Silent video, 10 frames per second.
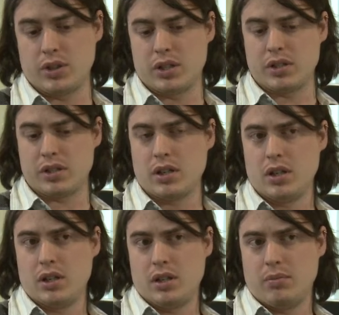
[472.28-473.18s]
which is
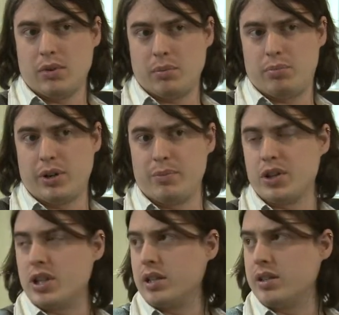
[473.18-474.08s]
pretty
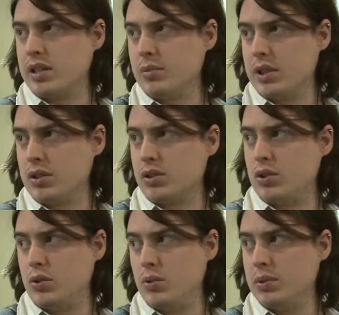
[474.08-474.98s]
much 8 centimetres
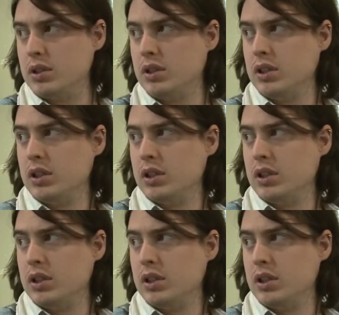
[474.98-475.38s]
cubed.